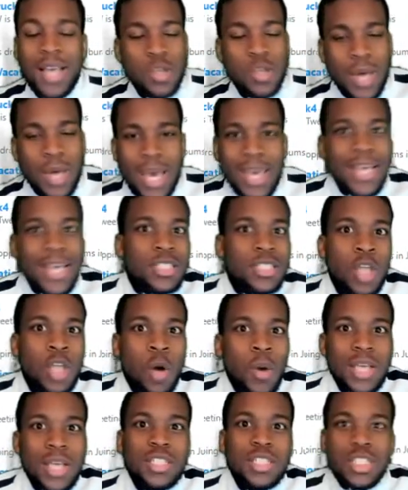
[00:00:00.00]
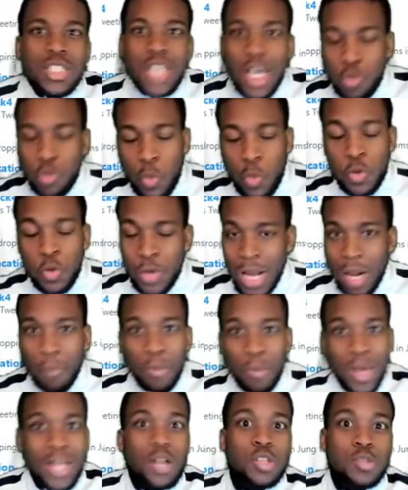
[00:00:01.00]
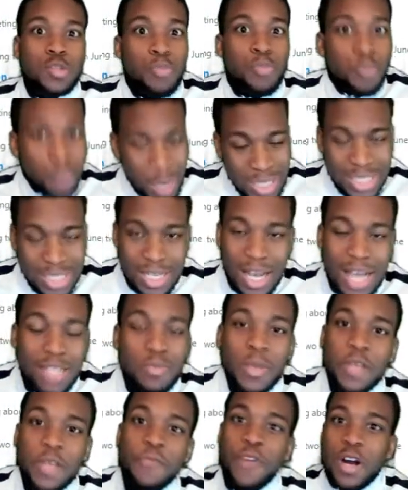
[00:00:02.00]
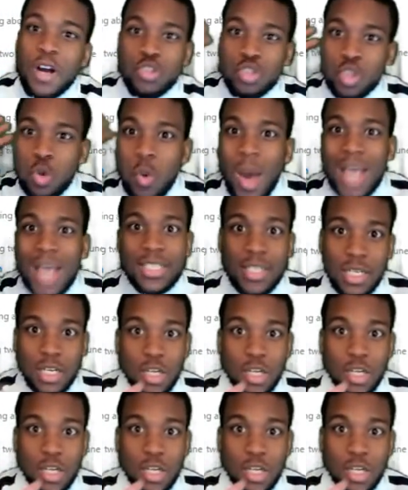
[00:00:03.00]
Okay, it's no easy schedule when you got to play those ass motherfuckers twice a year.